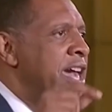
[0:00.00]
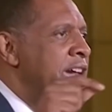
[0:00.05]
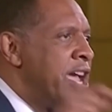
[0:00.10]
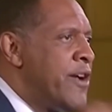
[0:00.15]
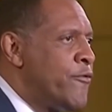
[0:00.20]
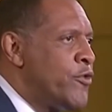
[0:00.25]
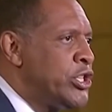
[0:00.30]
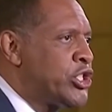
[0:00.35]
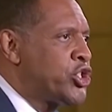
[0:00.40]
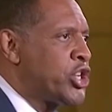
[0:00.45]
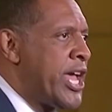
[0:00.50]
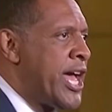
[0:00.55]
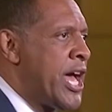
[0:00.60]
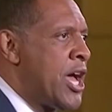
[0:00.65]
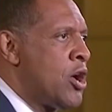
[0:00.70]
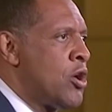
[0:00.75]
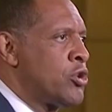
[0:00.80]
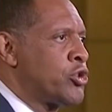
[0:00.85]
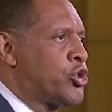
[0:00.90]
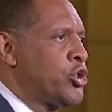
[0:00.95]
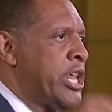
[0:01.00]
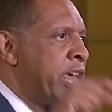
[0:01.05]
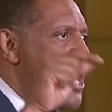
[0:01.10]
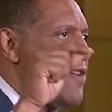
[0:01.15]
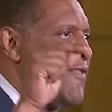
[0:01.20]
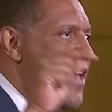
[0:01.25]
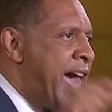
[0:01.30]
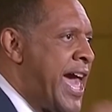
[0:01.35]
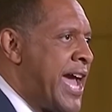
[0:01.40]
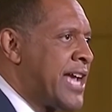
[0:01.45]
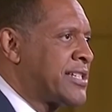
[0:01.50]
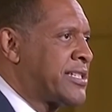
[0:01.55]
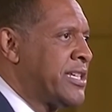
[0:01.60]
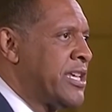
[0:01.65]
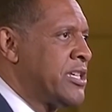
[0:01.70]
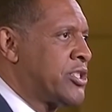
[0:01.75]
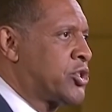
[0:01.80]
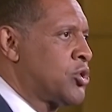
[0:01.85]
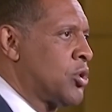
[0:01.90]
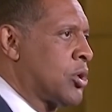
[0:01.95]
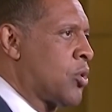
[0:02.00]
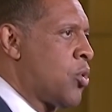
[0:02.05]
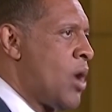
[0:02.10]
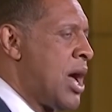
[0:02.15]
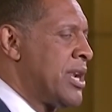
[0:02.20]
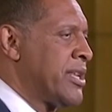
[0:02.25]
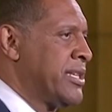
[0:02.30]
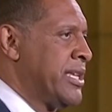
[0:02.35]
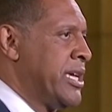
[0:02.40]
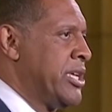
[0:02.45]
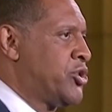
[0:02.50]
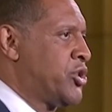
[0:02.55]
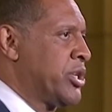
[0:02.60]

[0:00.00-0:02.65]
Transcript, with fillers: Every child should have access to a quality